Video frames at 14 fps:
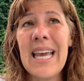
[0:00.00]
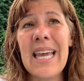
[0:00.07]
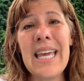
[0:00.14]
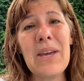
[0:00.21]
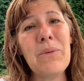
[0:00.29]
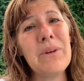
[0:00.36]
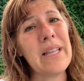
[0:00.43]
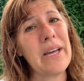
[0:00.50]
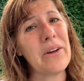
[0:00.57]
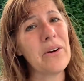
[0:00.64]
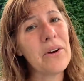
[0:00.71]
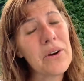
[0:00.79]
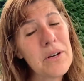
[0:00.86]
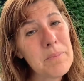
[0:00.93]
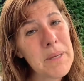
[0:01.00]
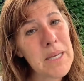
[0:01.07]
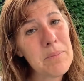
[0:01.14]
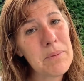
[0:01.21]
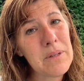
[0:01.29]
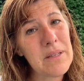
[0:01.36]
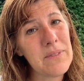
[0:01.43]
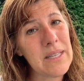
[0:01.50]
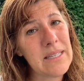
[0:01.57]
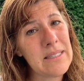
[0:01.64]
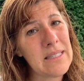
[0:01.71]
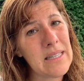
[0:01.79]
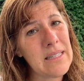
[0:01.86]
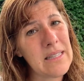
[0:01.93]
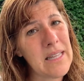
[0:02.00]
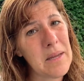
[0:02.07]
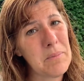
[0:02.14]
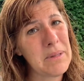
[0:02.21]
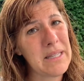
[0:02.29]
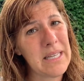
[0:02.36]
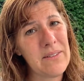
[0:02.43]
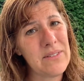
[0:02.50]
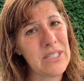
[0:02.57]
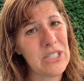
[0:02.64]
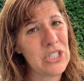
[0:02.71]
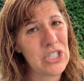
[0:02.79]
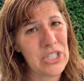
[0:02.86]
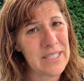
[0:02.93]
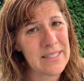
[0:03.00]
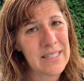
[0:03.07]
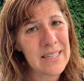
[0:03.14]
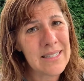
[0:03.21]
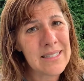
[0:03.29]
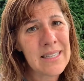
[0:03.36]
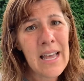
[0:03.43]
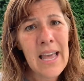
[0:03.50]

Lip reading: He would like hurt people if they said that they believed in Jesus,